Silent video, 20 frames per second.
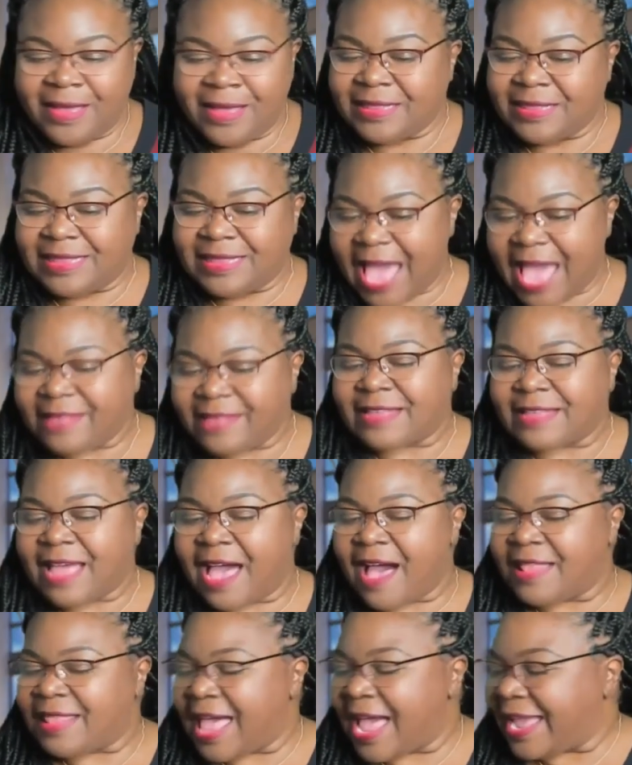That's
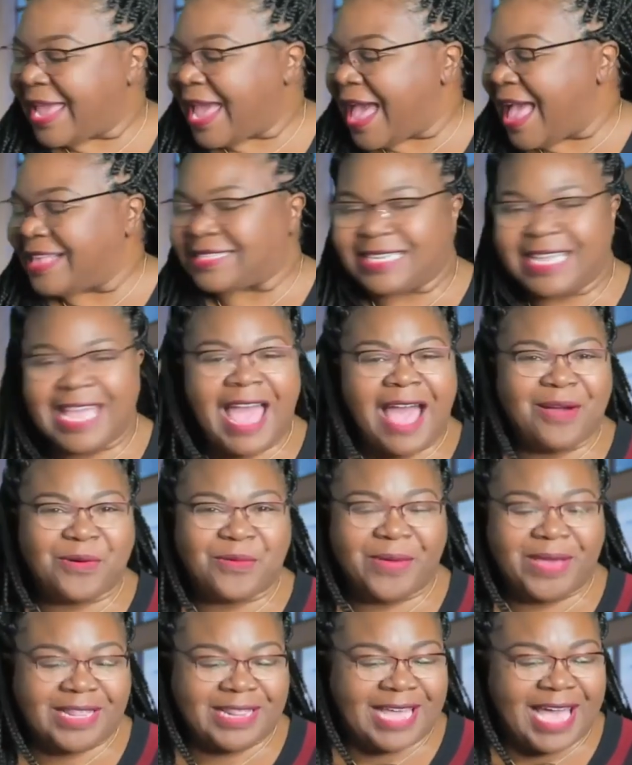all I got. See how
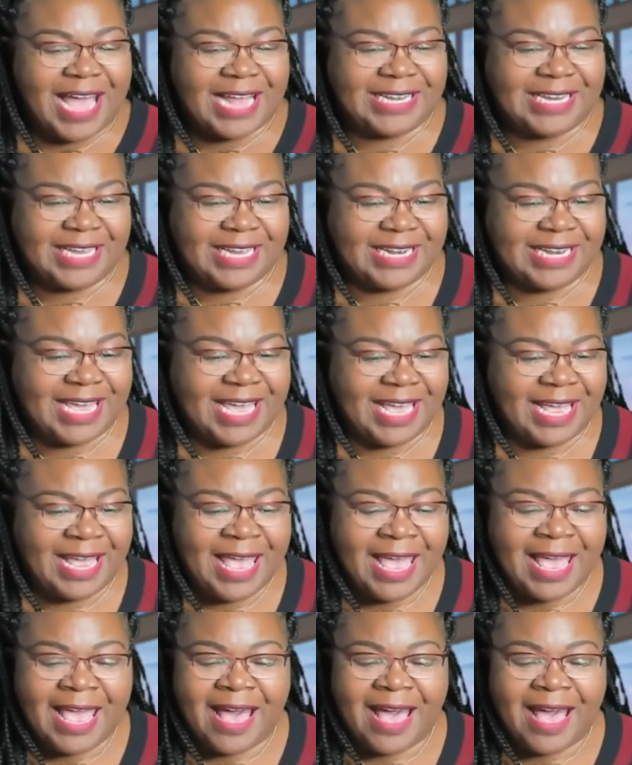quickly I did that?